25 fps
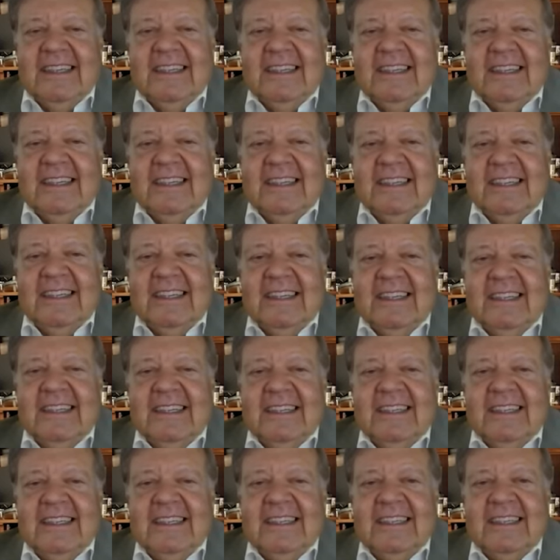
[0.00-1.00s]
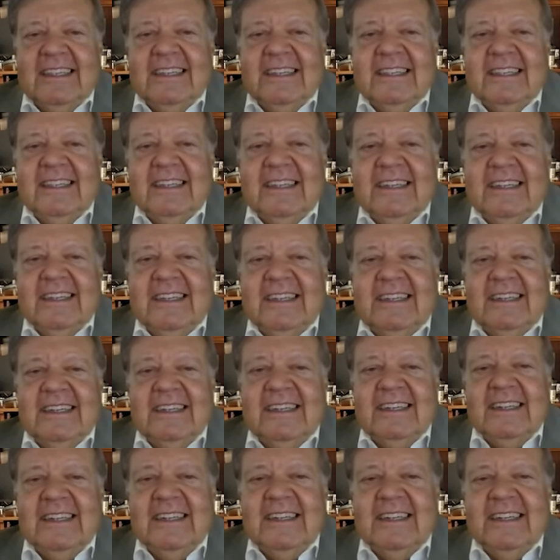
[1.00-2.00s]

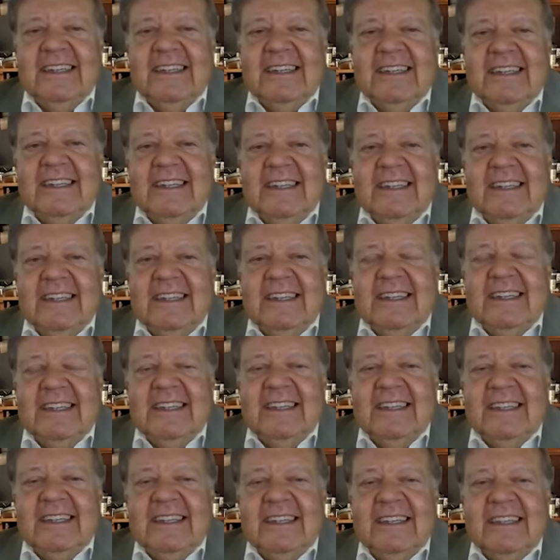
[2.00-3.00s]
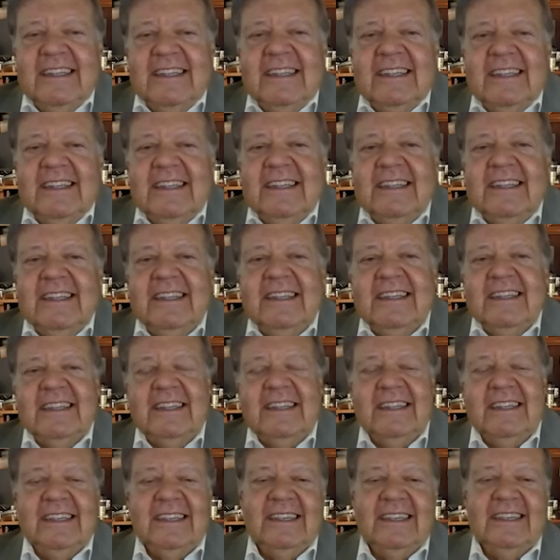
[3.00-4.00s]

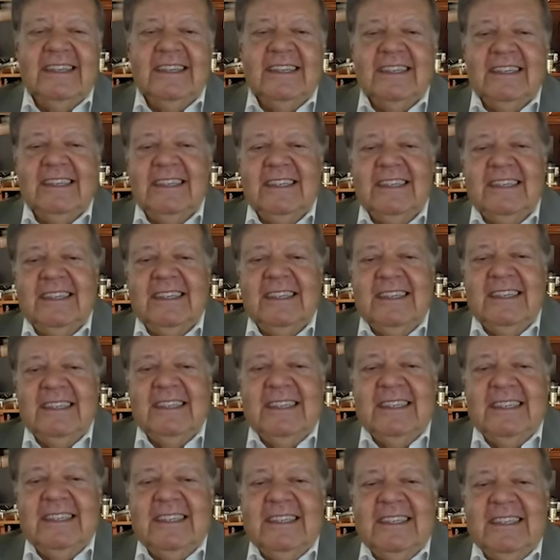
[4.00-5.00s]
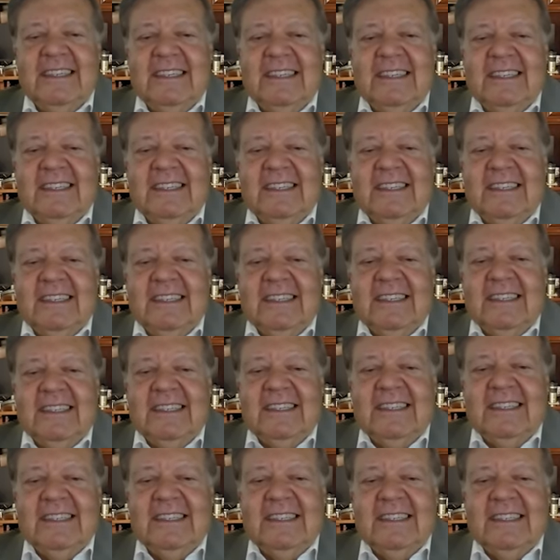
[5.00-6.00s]

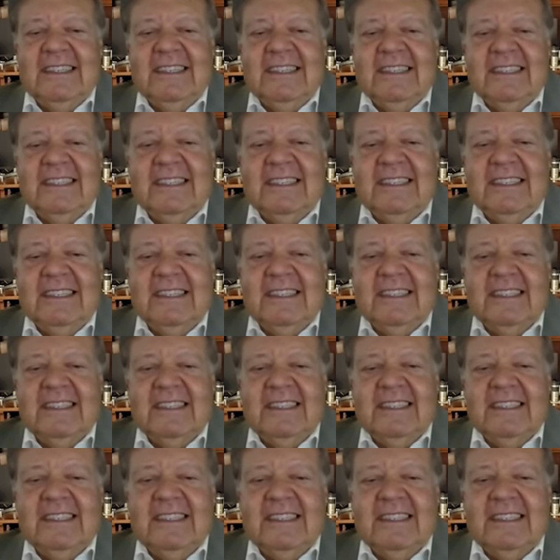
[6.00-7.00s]
[no speech]